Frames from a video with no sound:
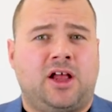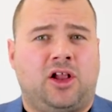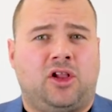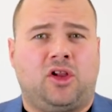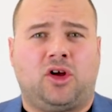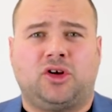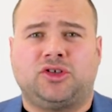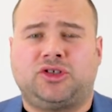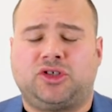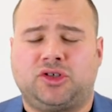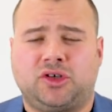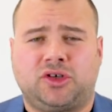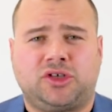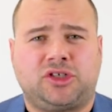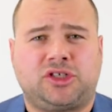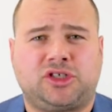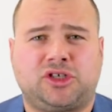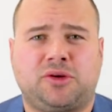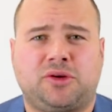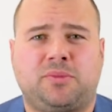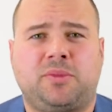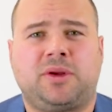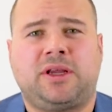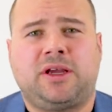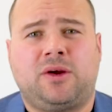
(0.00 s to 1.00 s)
Lord Sugar's
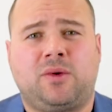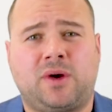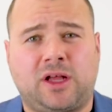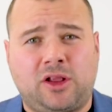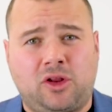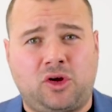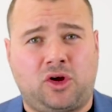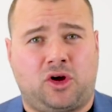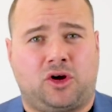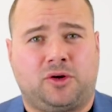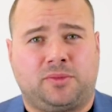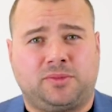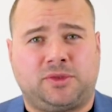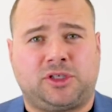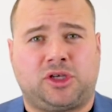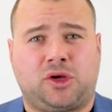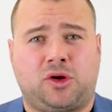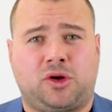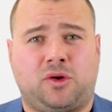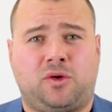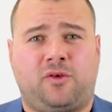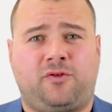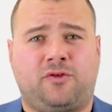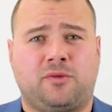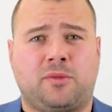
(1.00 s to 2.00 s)
somebody who I look up
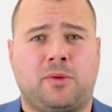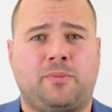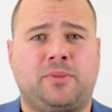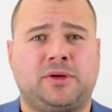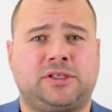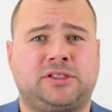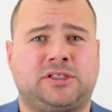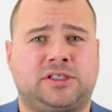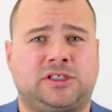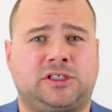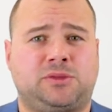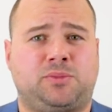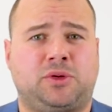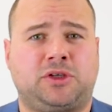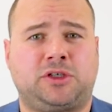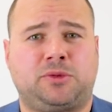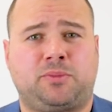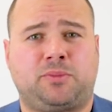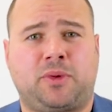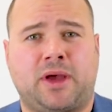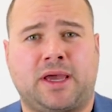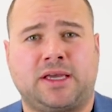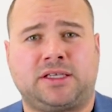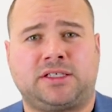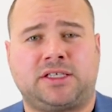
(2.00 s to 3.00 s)
to from a business
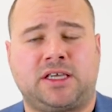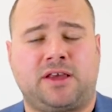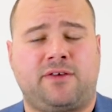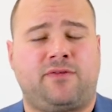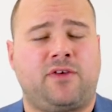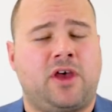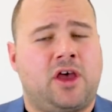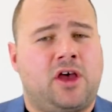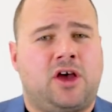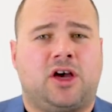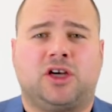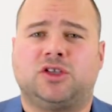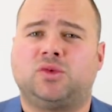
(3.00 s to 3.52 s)
perspective